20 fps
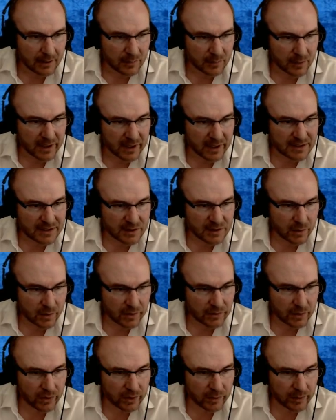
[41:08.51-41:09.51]
Mimesis
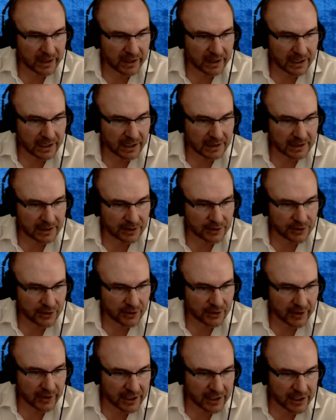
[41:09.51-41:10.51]
with rabbinic
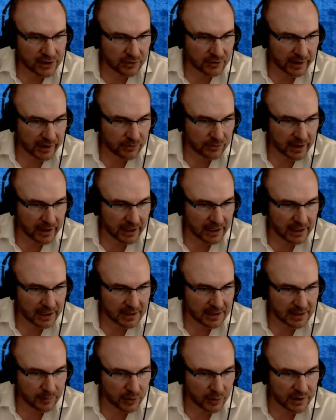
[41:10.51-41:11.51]
literature, ancient Greek
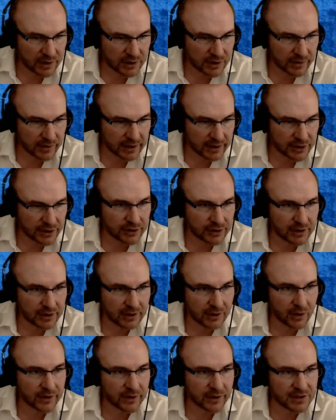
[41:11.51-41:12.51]
writings, and Buddhist tradition.
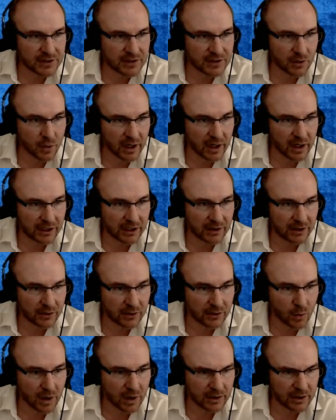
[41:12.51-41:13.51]
Oh, this is the walking on
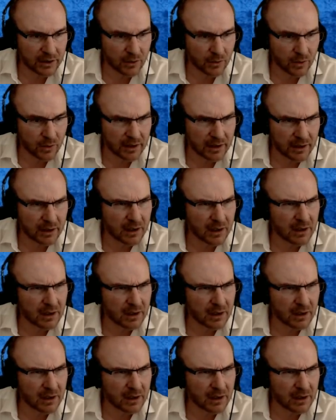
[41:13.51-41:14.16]
the water one.